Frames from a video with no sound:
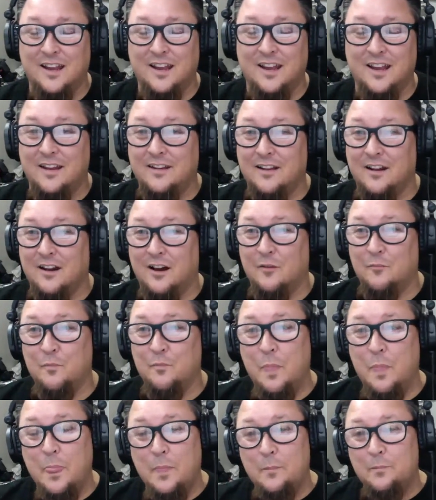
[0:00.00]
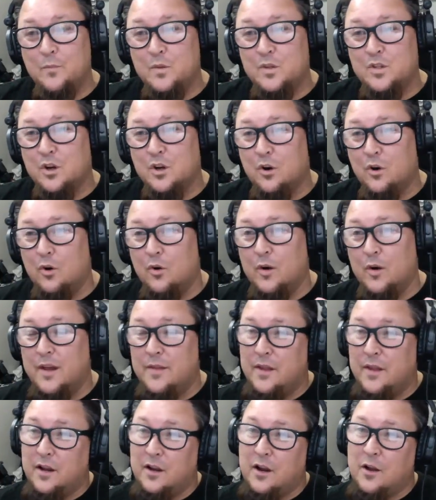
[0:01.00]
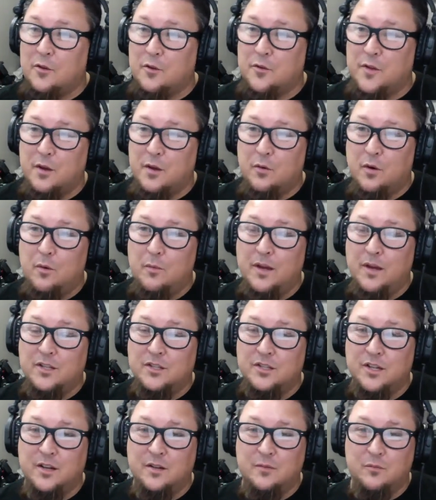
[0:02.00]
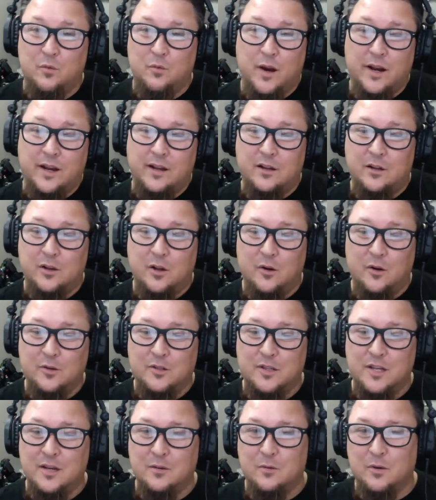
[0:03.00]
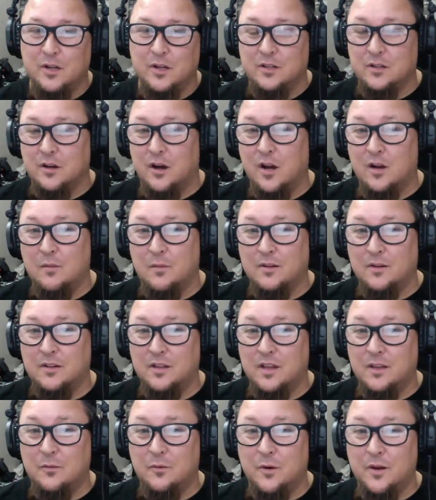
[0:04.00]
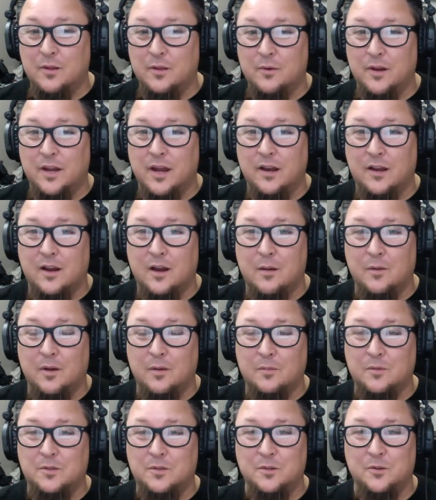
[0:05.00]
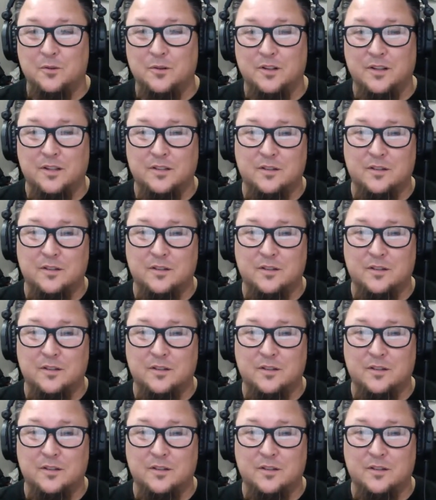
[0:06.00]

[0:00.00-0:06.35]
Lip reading: And and then another thing we'll mention right at closing, we're going to talk about the giveaway that we got coming up soon, and it's